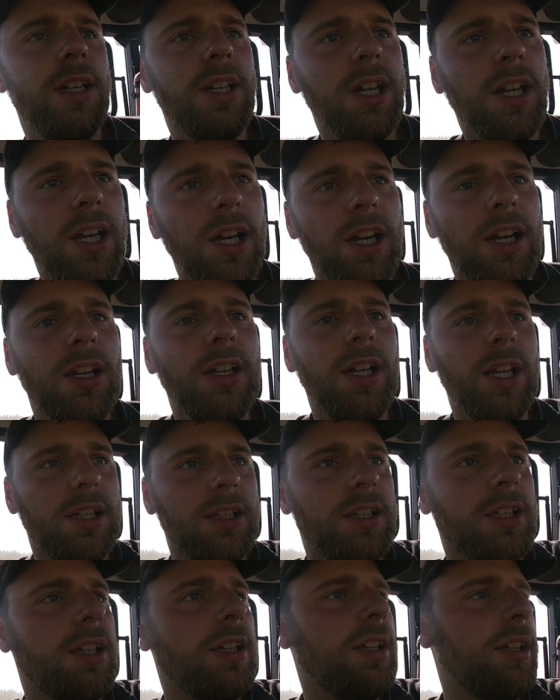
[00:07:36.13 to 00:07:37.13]
indicator that
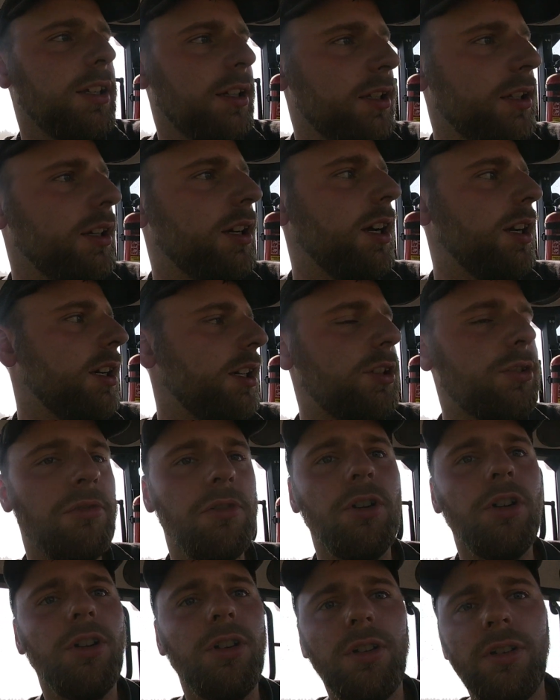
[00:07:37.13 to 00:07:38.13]
I need to
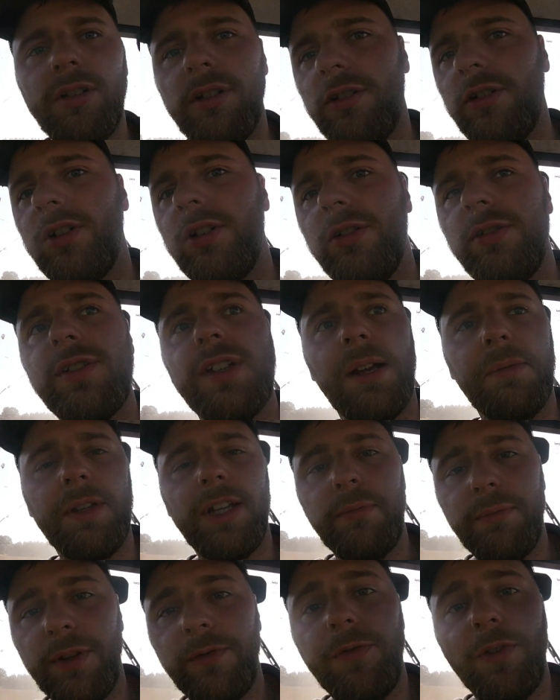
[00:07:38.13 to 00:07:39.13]
roll or do
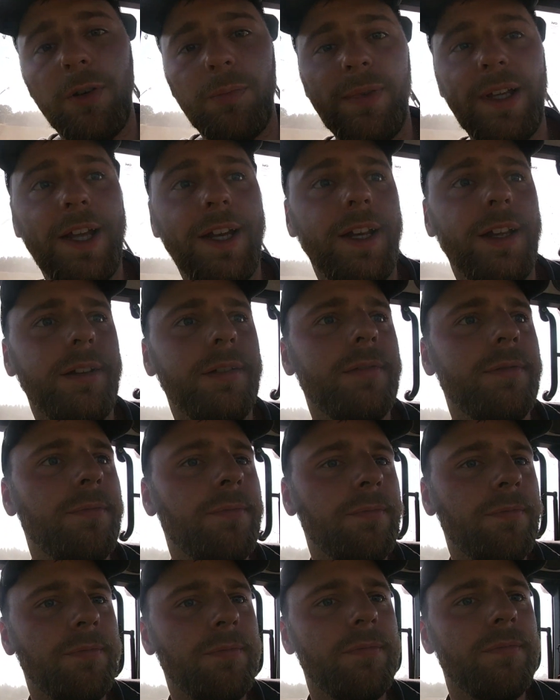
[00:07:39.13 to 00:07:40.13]
something before planning.
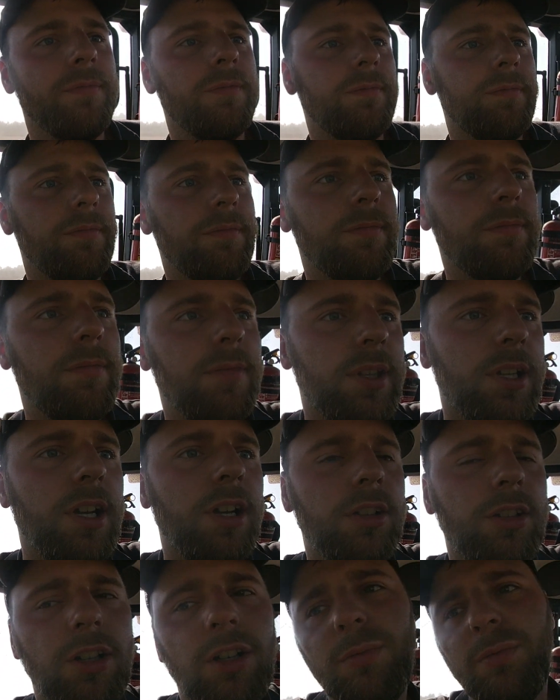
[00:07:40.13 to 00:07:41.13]

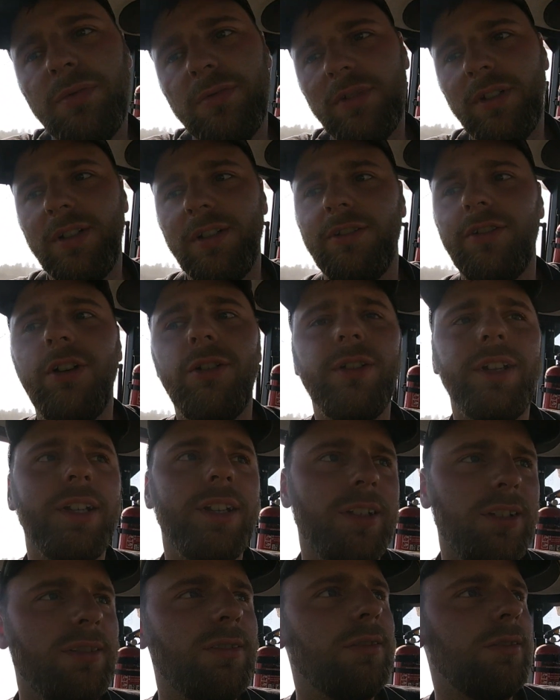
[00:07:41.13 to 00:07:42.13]
Although
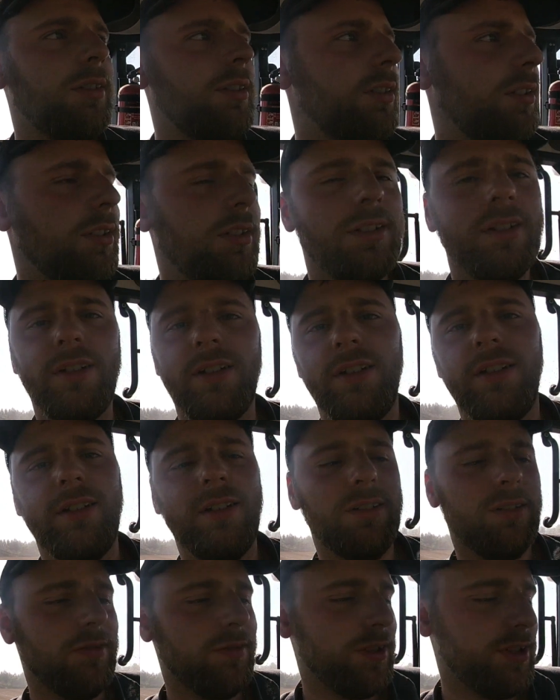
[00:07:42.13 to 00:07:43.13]
rolling
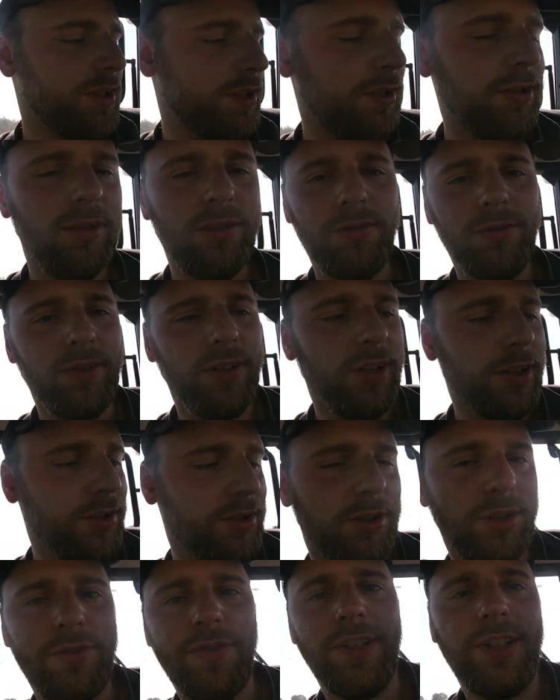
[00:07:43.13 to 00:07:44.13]
was
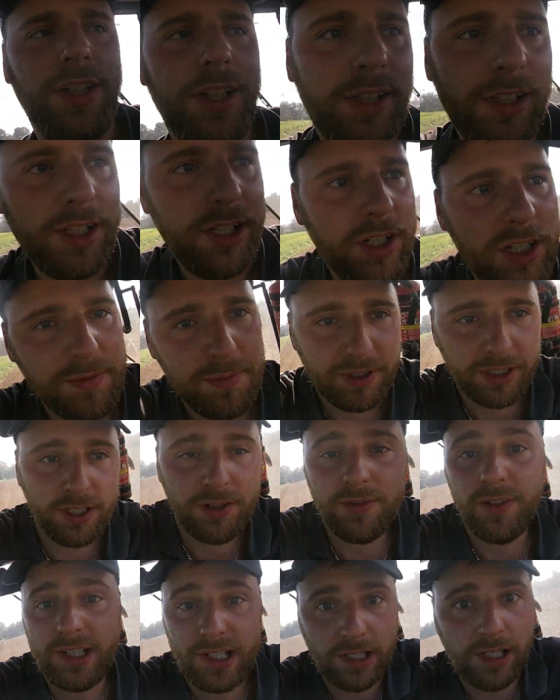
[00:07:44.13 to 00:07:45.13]
also 20 liters, but
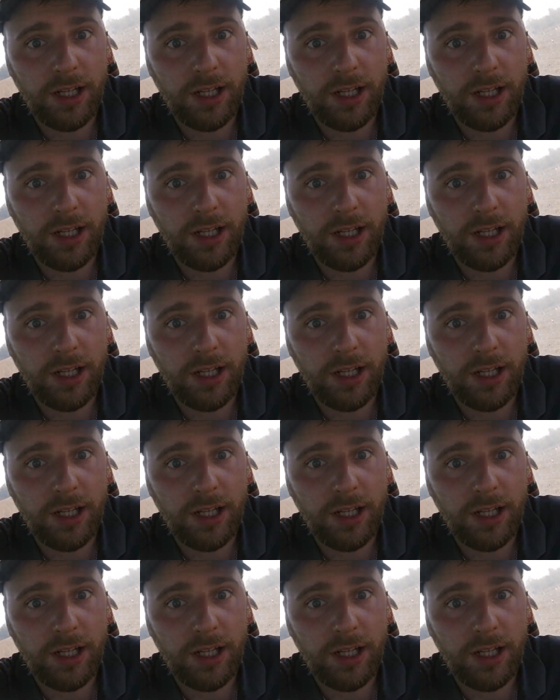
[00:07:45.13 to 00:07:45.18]
it was a